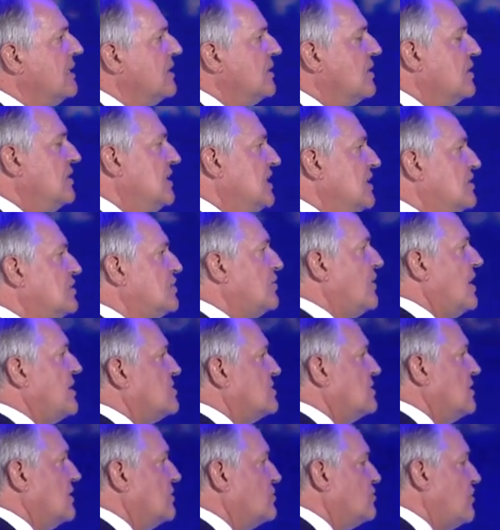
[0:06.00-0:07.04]
you need
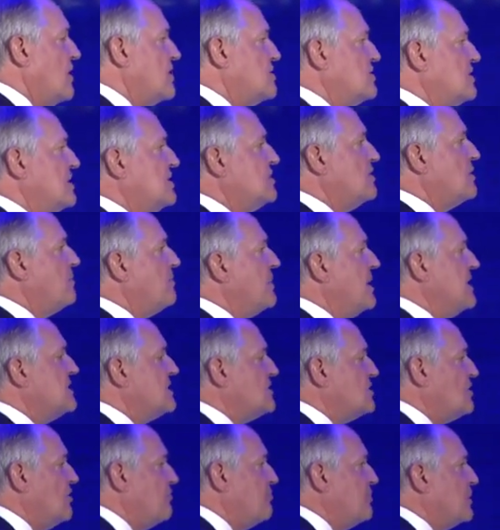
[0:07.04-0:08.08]
trust. Trust is the
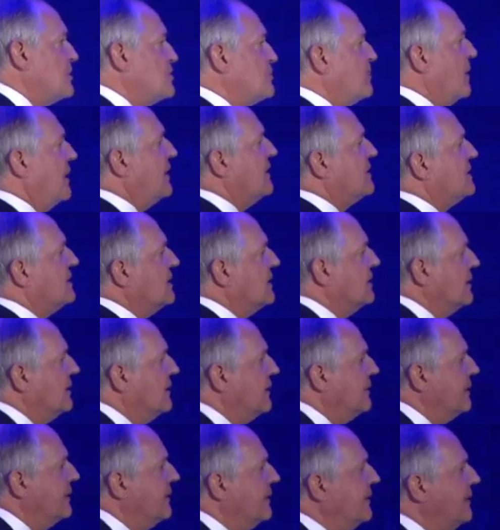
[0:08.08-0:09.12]
basis of prosperity.
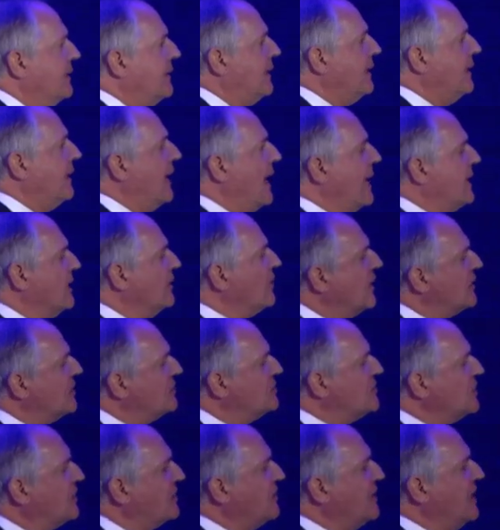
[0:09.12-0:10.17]
And in order
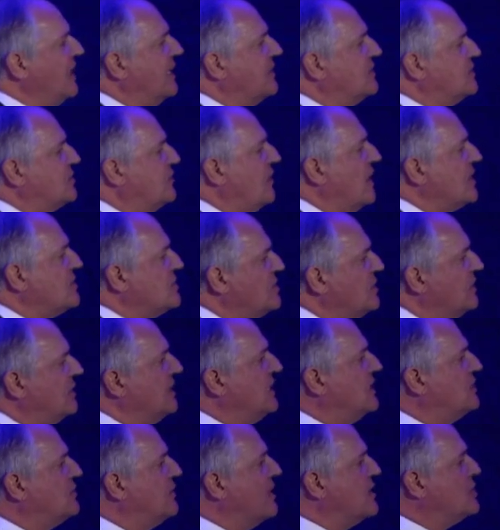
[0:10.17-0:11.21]
to create trust, you
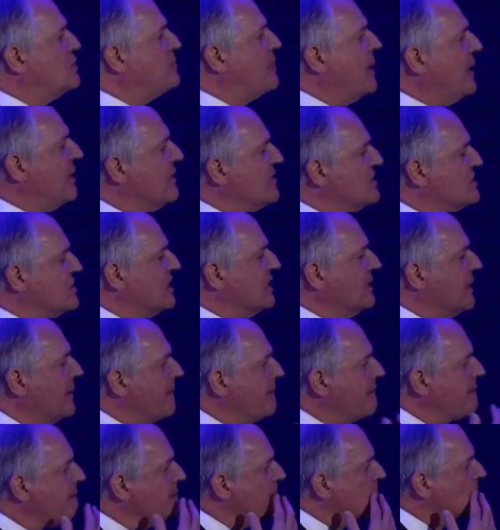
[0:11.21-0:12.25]
need transparency.
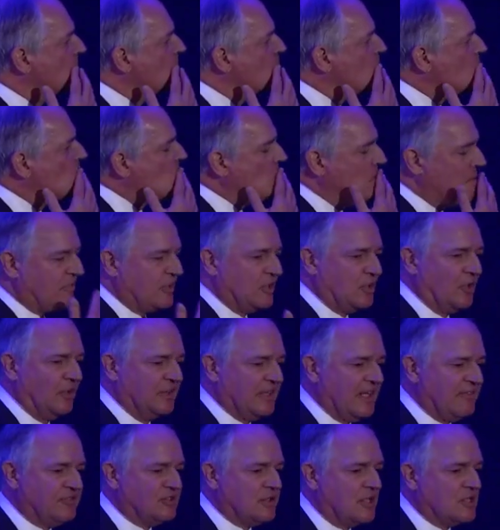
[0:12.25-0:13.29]
If you don't
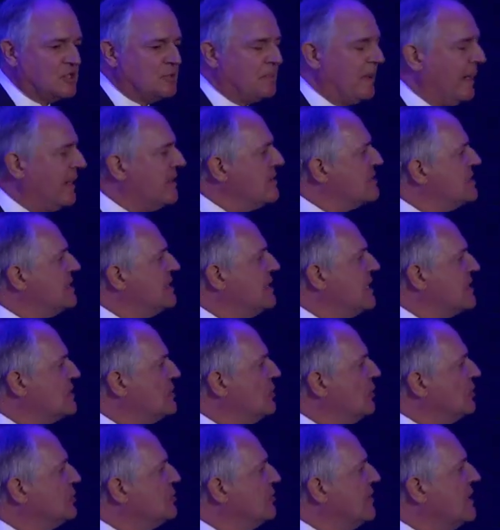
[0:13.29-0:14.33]
have transparency, there's
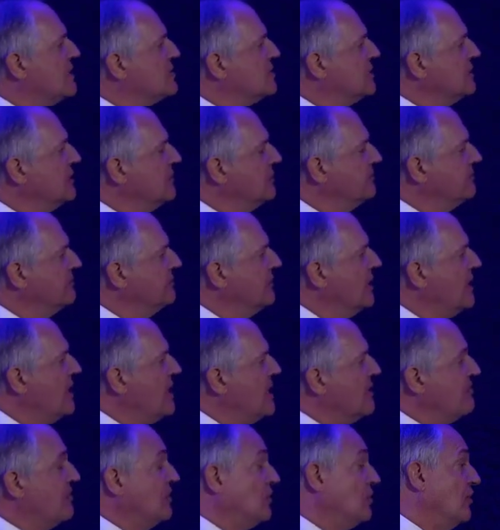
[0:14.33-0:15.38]
no trust.
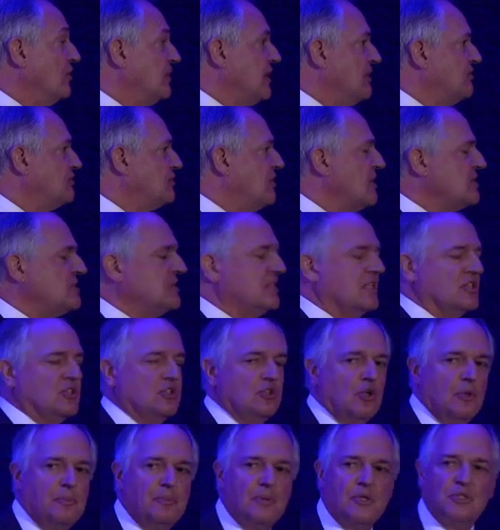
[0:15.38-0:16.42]
If you don't have trust, there's
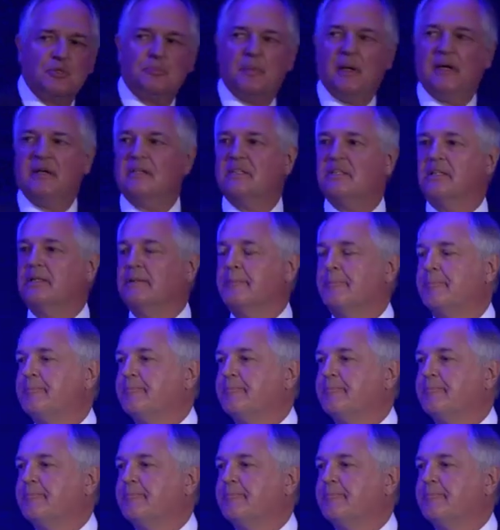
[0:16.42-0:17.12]
no prosperity.